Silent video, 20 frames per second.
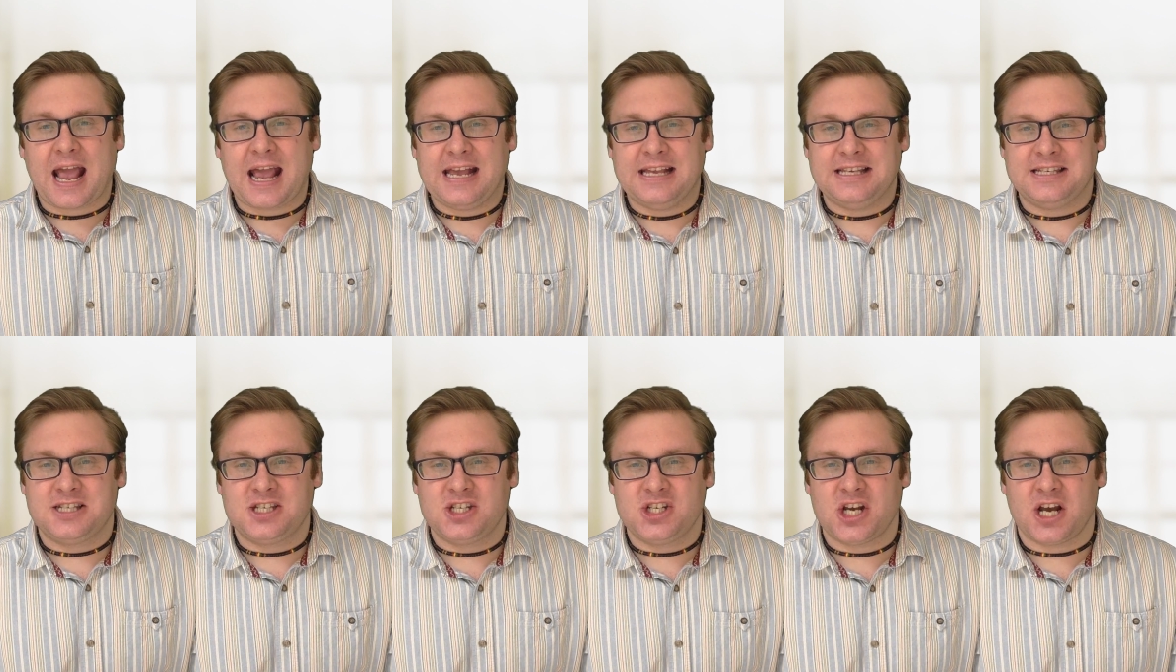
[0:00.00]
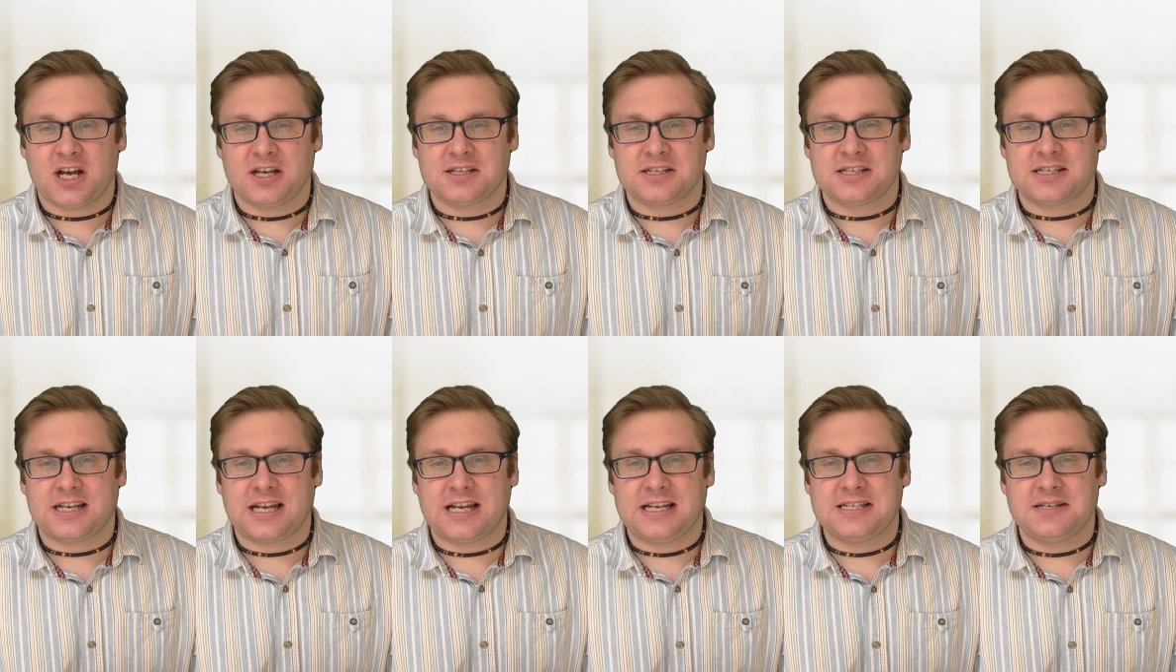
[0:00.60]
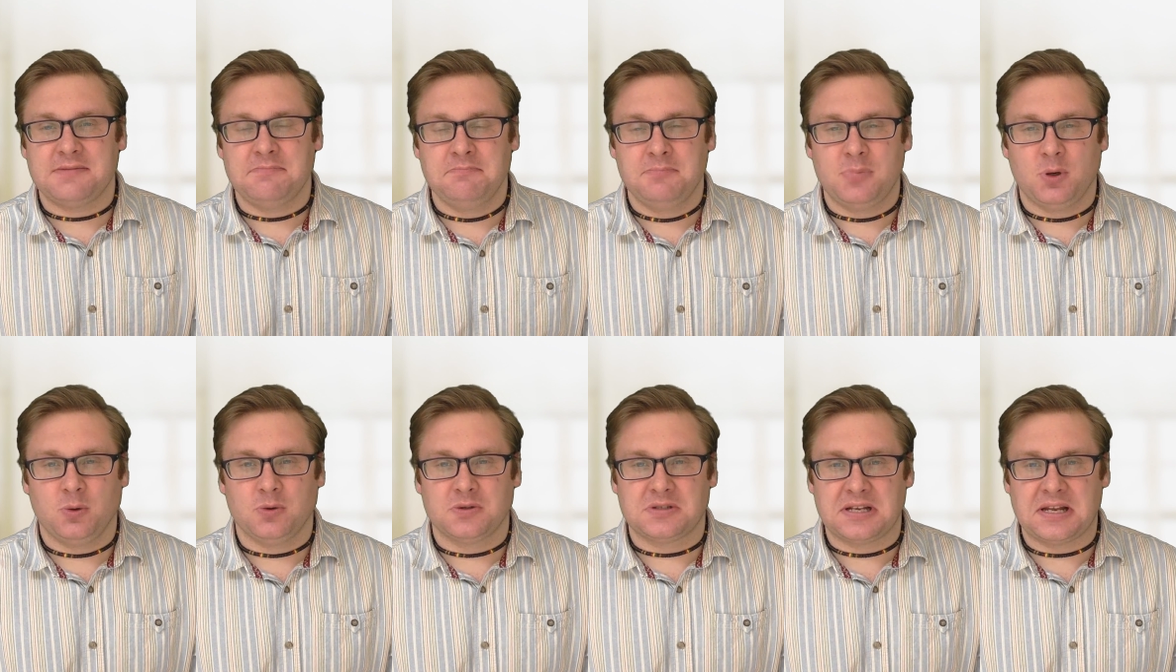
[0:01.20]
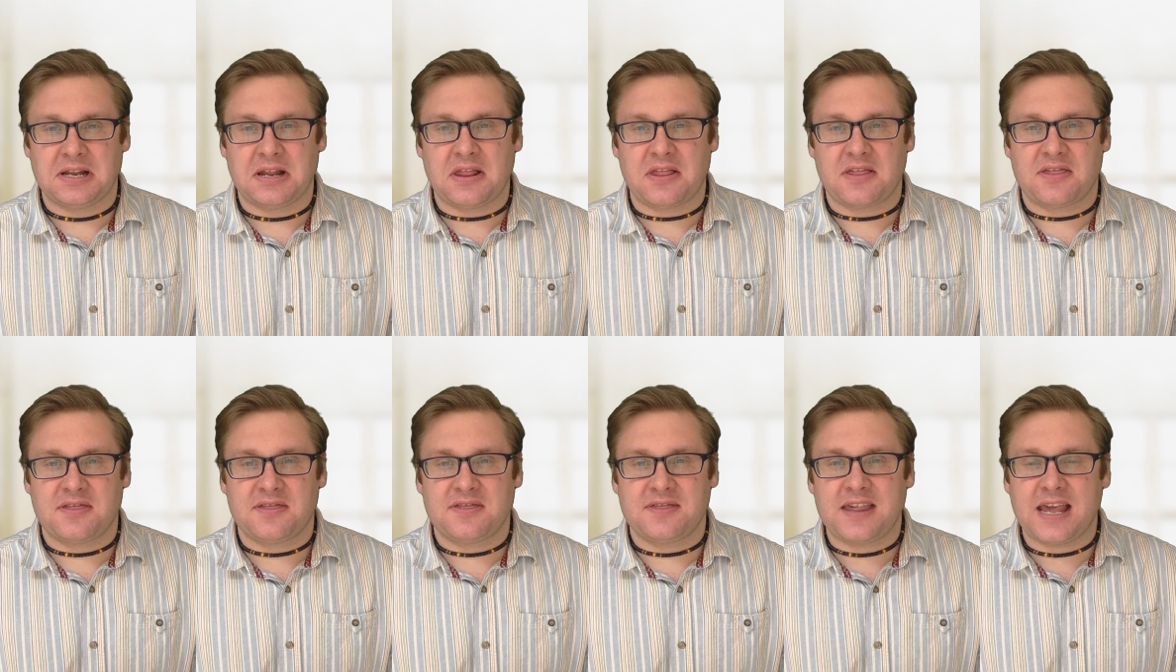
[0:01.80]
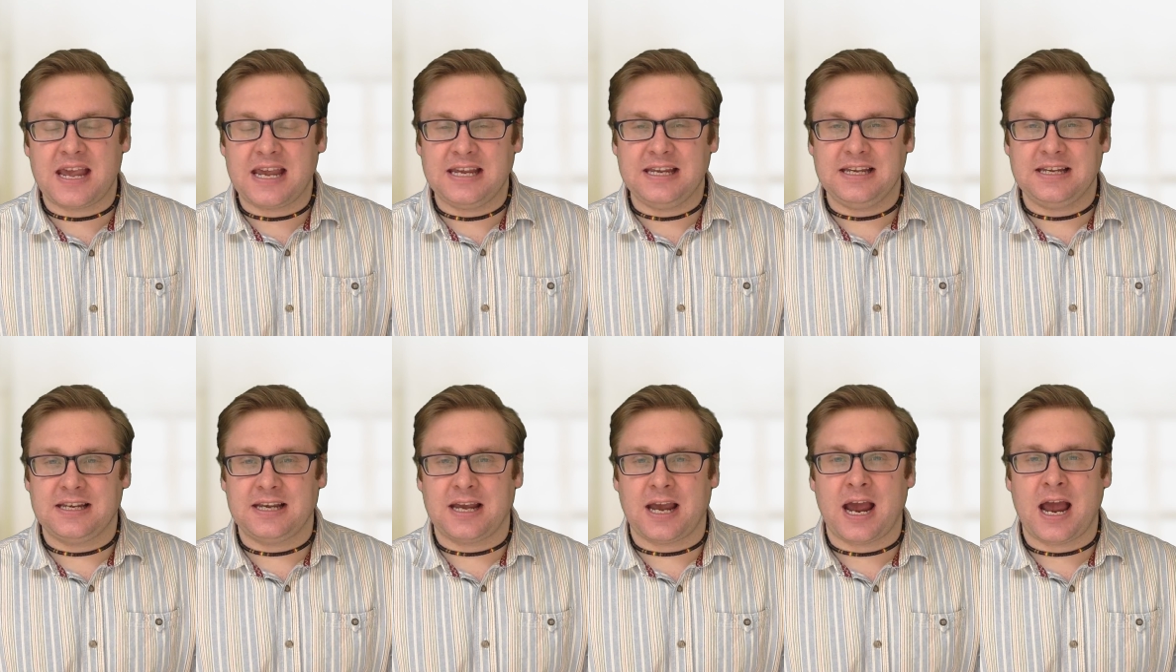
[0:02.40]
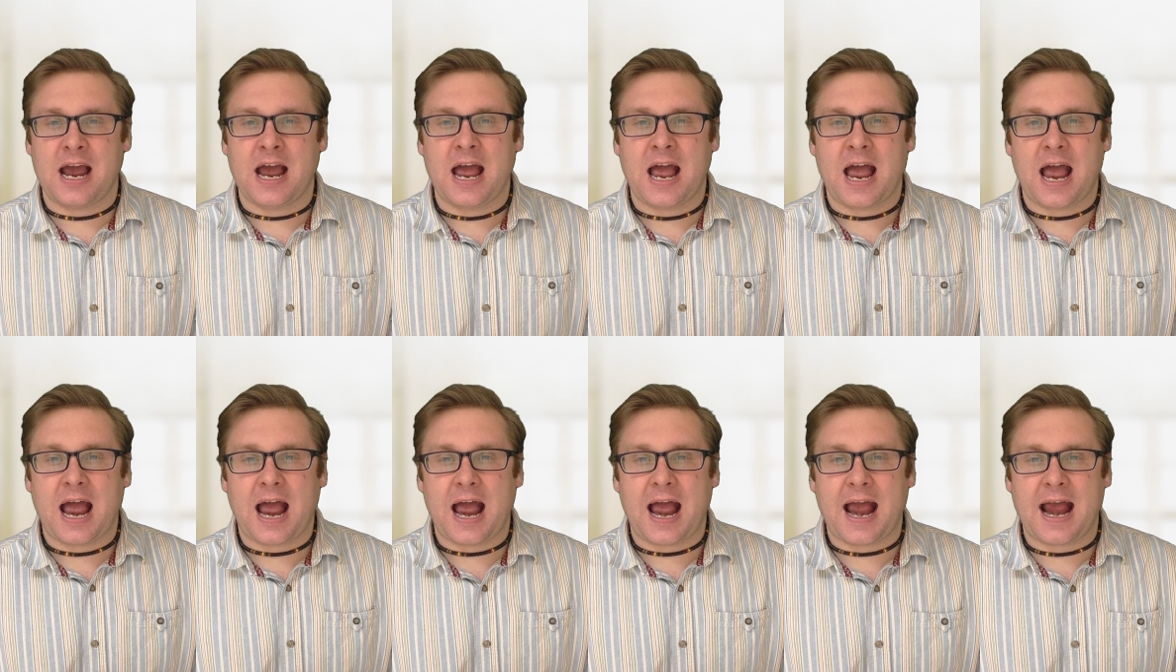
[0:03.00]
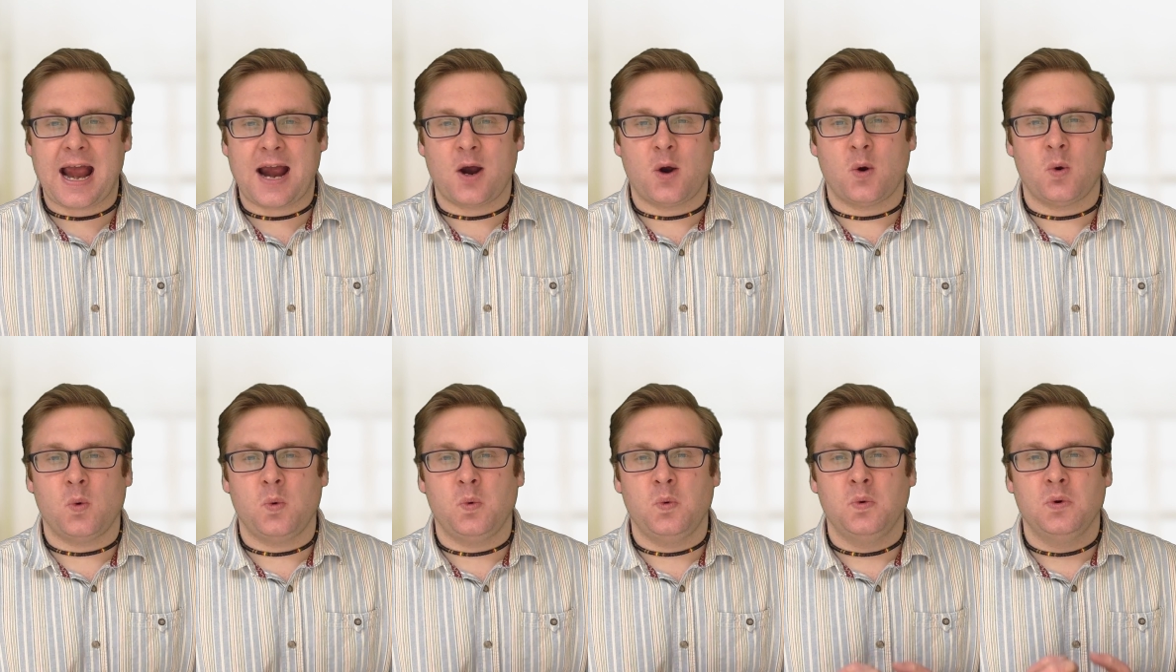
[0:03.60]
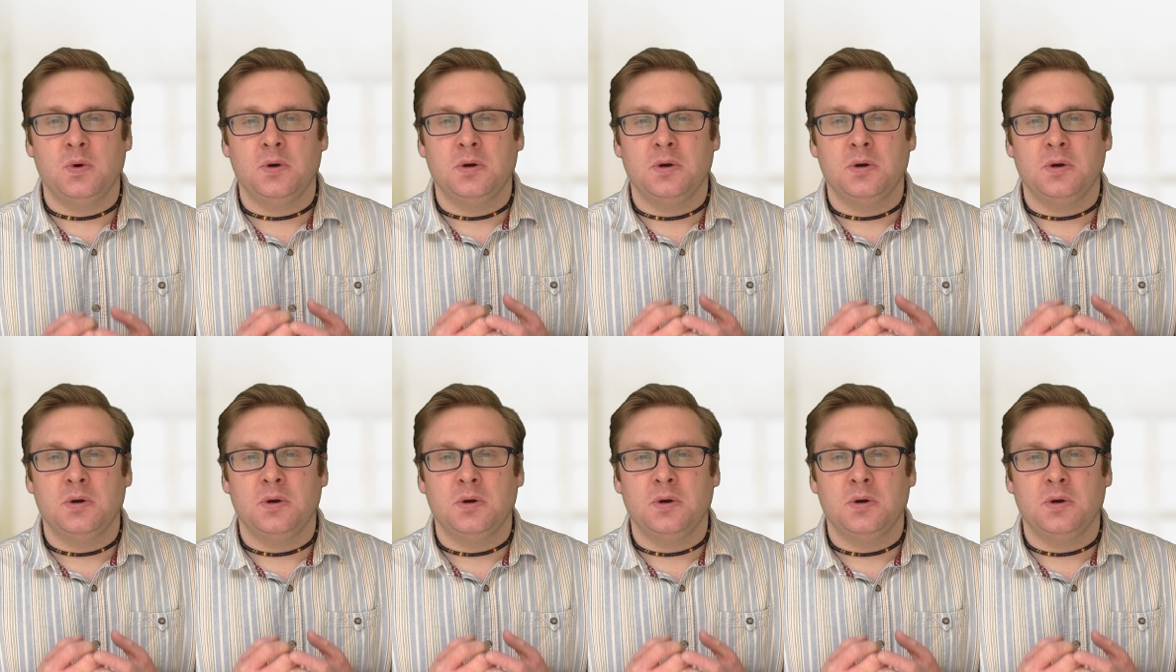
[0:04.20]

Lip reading: is just as important. Think how